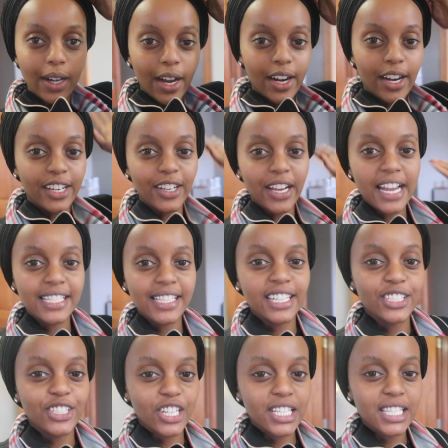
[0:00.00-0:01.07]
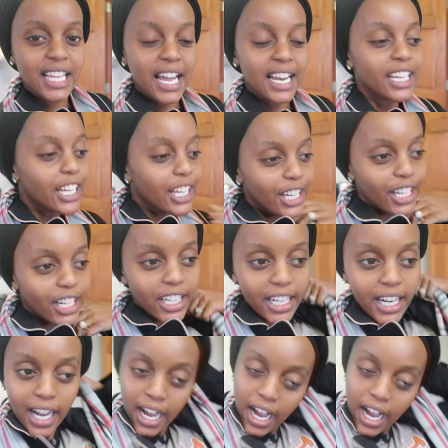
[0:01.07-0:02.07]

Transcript: All right, you guys, I just got here.